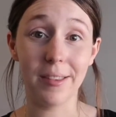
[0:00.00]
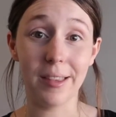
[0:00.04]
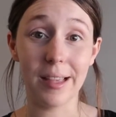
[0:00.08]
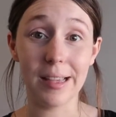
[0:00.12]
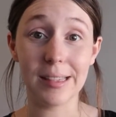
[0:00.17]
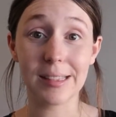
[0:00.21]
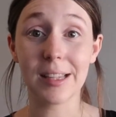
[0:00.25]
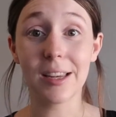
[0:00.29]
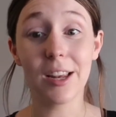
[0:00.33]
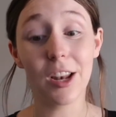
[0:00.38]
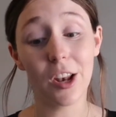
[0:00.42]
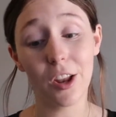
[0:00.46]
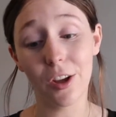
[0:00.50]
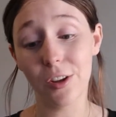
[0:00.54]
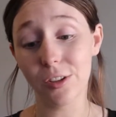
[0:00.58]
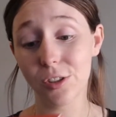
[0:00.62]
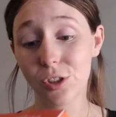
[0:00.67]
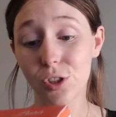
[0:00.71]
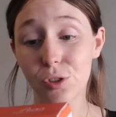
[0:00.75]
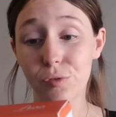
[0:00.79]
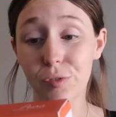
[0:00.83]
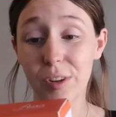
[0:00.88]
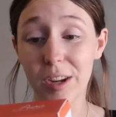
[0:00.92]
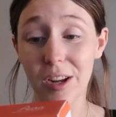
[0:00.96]
that it's going to
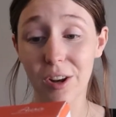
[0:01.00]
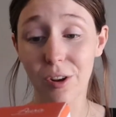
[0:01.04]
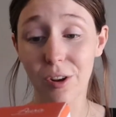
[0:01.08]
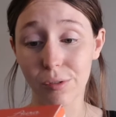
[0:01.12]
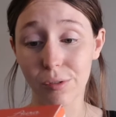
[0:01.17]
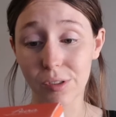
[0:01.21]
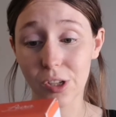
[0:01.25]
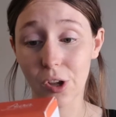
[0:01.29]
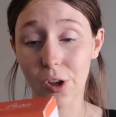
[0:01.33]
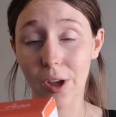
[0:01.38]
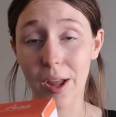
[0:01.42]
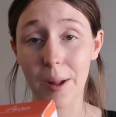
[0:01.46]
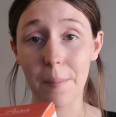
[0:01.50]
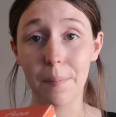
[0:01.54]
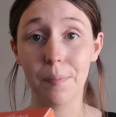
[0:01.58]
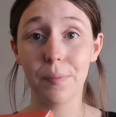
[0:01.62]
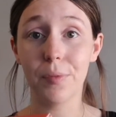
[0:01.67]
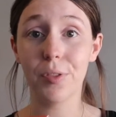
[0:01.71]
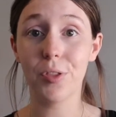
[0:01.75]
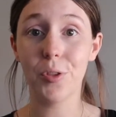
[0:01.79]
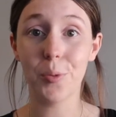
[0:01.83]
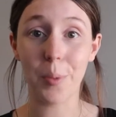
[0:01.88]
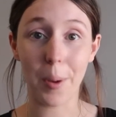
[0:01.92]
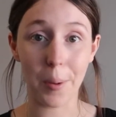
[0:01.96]
last a really
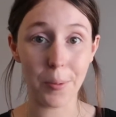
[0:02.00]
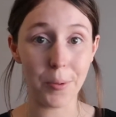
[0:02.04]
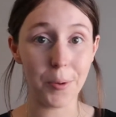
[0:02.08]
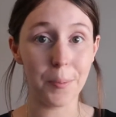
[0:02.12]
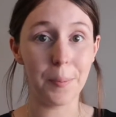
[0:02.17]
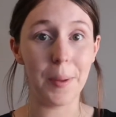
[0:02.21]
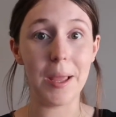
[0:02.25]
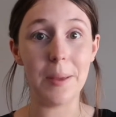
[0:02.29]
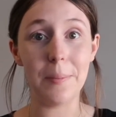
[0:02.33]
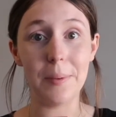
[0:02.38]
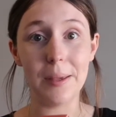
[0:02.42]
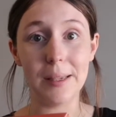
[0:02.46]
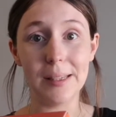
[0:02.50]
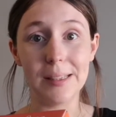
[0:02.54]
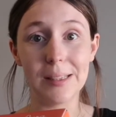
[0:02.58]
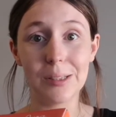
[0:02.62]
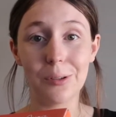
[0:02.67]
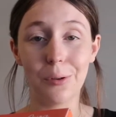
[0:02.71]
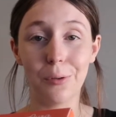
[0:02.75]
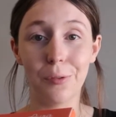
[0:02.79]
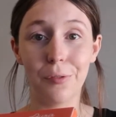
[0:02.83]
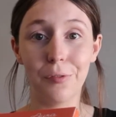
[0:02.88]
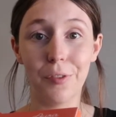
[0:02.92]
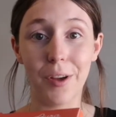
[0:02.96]
time throughout your baby's
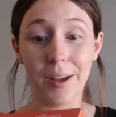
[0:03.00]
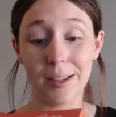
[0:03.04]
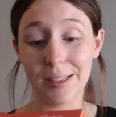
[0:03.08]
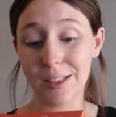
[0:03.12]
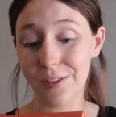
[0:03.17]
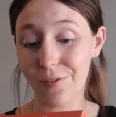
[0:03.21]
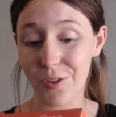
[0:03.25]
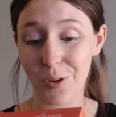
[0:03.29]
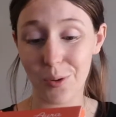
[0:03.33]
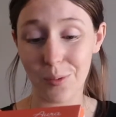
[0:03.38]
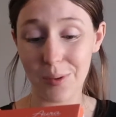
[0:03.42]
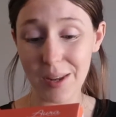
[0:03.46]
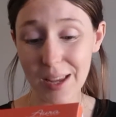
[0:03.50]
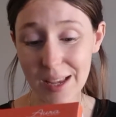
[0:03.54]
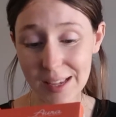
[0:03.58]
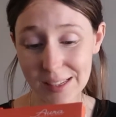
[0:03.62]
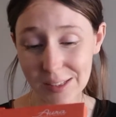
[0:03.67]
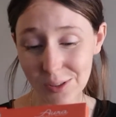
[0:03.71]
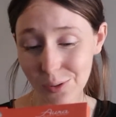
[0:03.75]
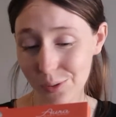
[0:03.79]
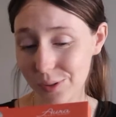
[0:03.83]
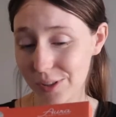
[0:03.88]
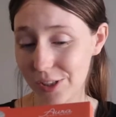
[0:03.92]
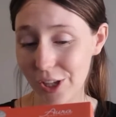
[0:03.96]
sort of first few
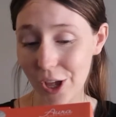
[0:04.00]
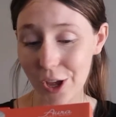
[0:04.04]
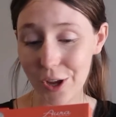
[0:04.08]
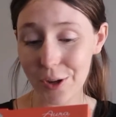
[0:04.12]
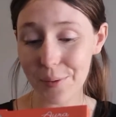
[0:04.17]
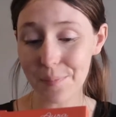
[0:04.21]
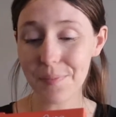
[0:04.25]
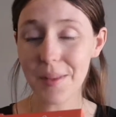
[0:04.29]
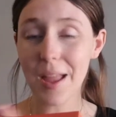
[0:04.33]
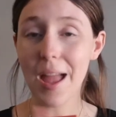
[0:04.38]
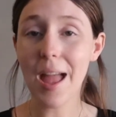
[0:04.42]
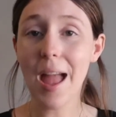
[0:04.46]
years or so.